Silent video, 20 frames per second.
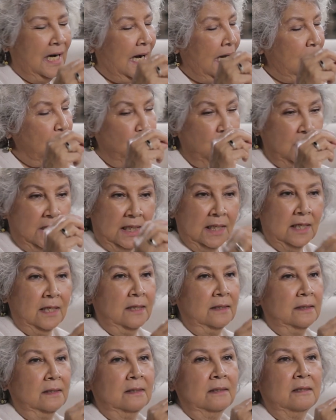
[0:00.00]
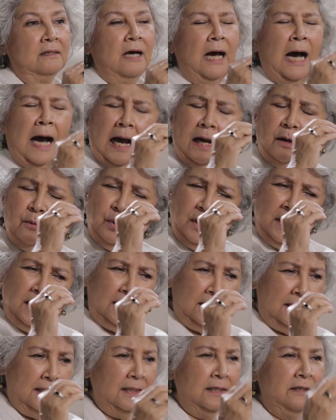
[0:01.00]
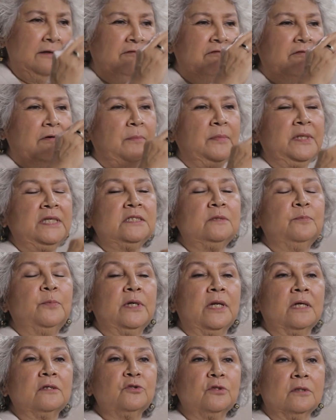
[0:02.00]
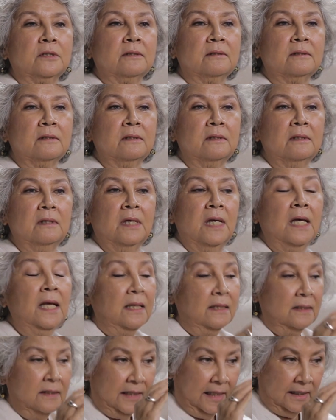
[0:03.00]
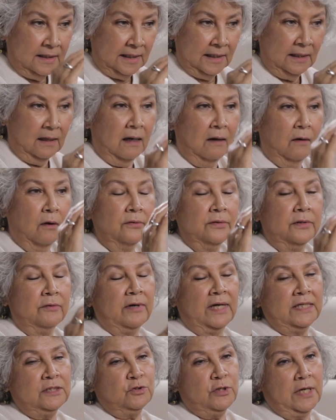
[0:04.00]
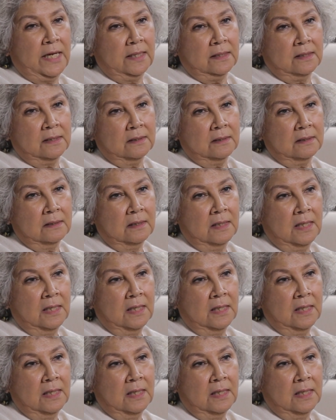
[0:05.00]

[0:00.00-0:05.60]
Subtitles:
I will learn from this production, then they are on the right track.